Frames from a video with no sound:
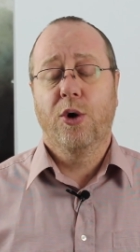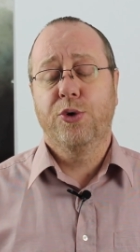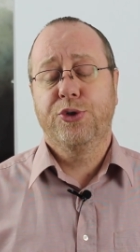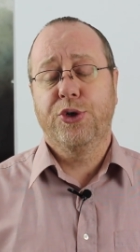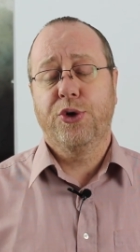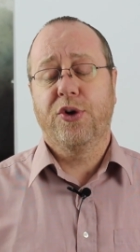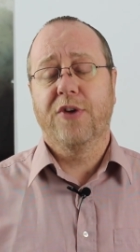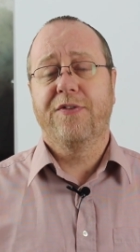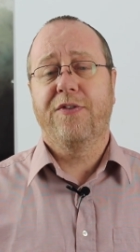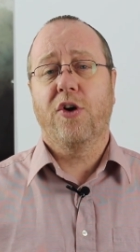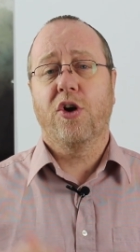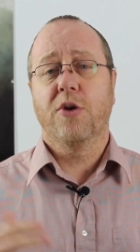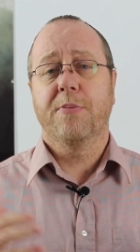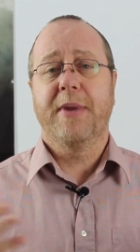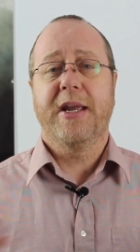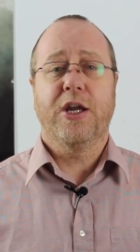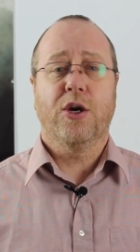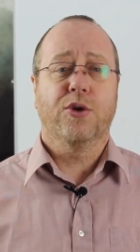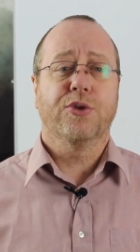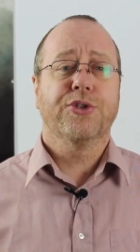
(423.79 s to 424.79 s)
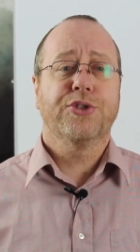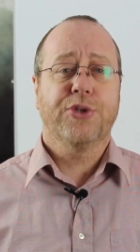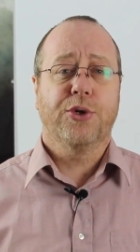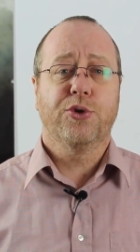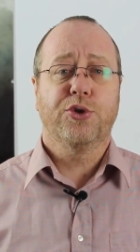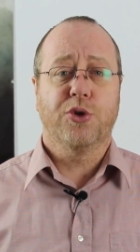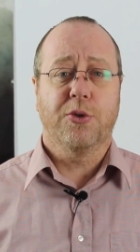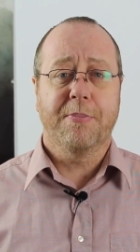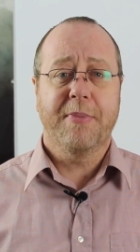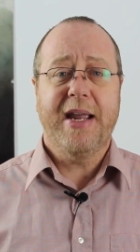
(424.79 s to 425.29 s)
Also, you can follow me on
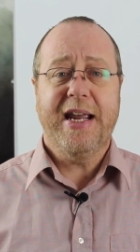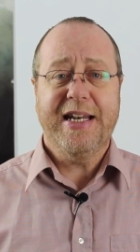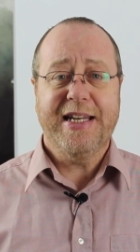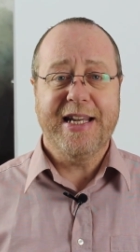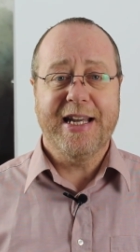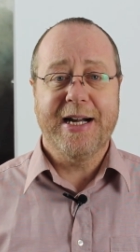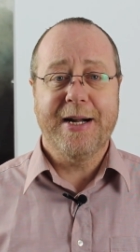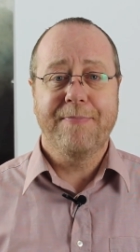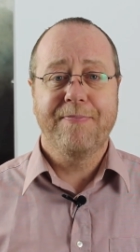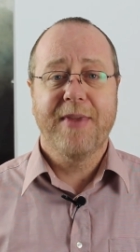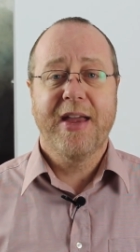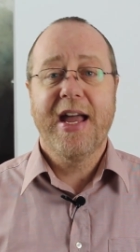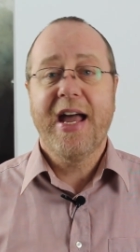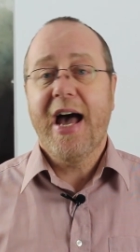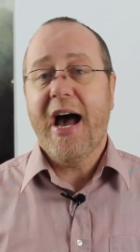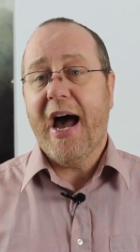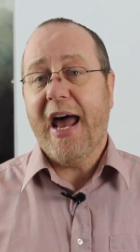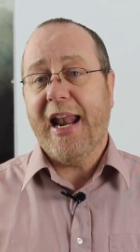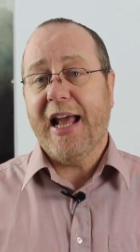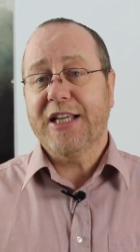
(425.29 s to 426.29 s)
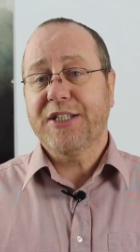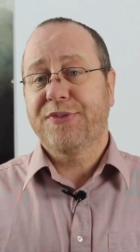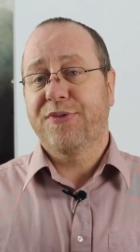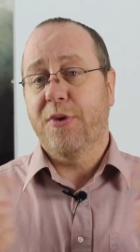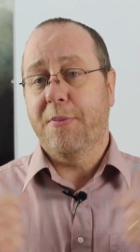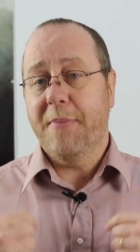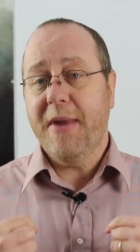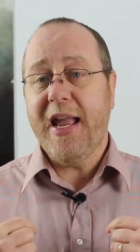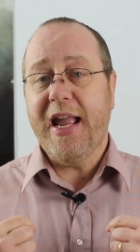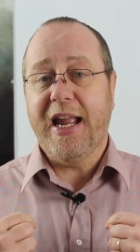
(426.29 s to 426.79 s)
social media. And as
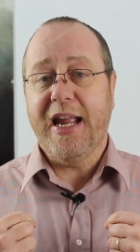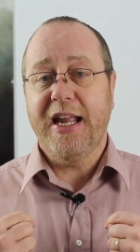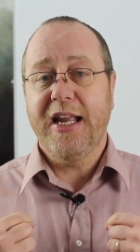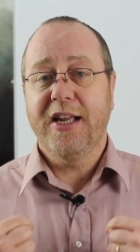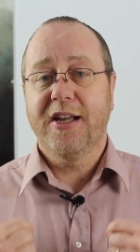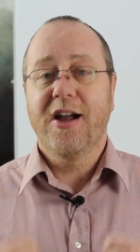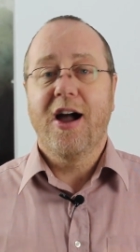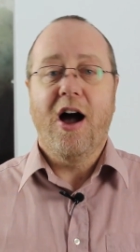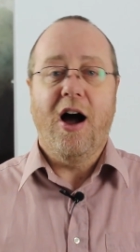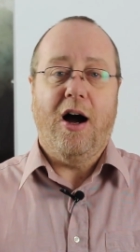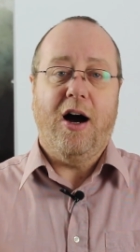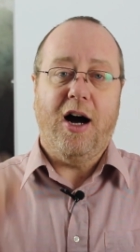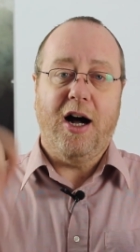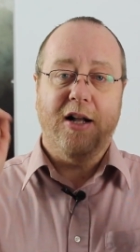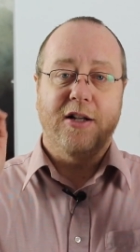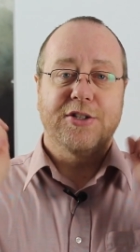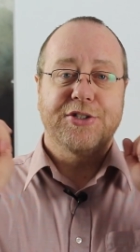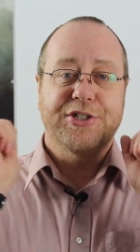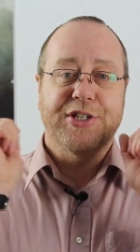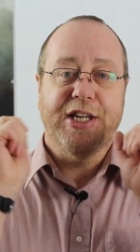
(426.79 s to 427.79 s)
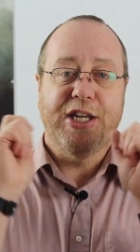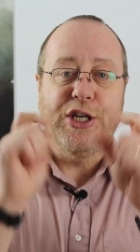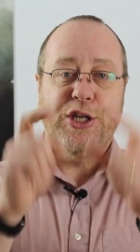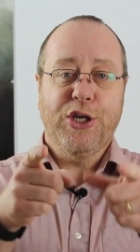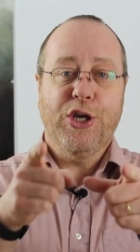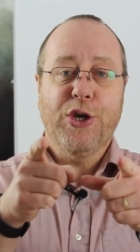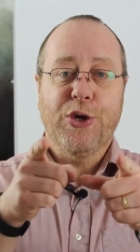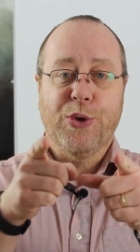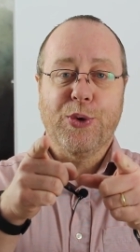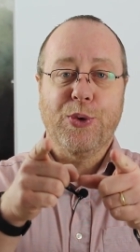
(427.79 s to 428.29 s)
for me, I'll see
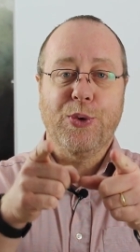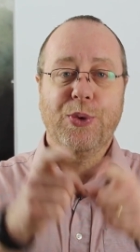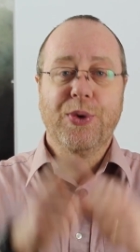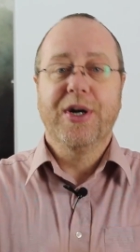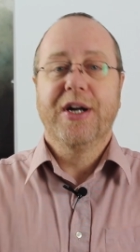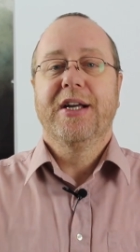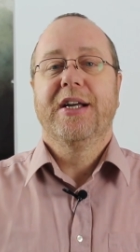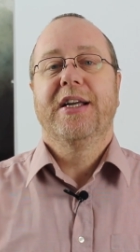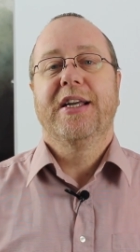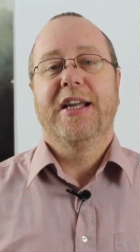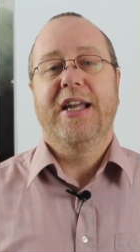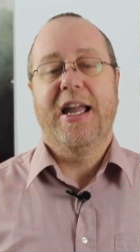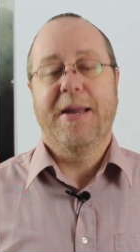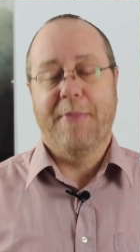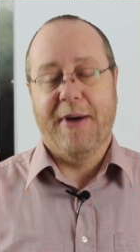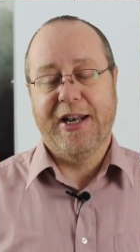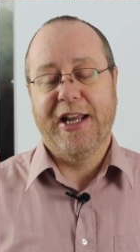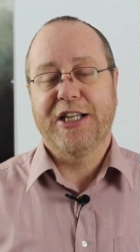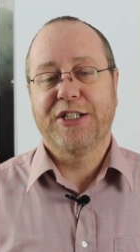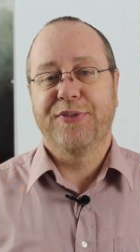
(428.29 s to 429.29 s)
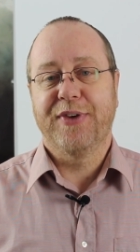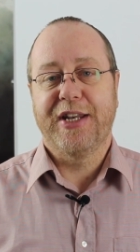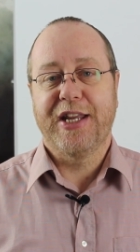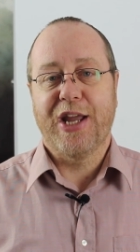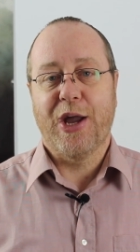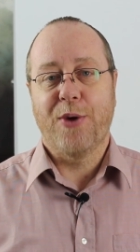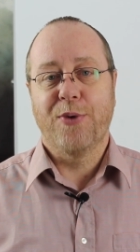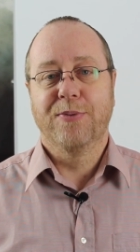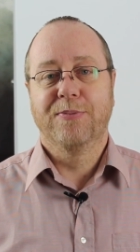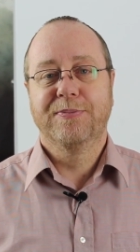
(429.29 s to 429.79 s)
you in my next
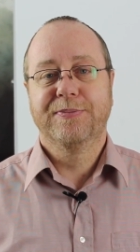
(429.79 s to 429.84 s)
video.